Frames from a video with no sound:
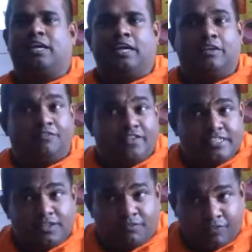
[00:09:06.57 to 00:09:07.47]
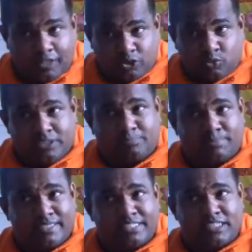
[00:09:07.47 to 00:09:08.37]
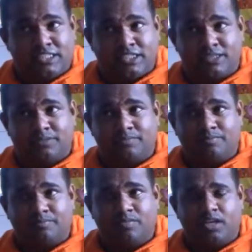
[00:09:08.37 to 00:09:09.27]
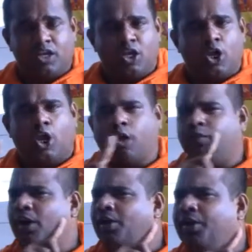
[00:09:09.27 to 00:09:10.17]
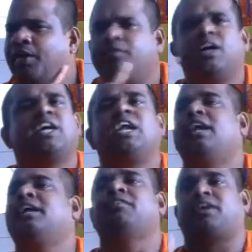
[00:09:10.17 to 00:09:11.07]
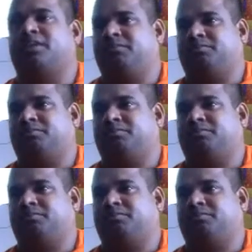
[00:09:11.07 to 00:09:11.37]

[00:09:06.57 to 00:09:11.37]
If he is a virtuous person, he will never kill anyone.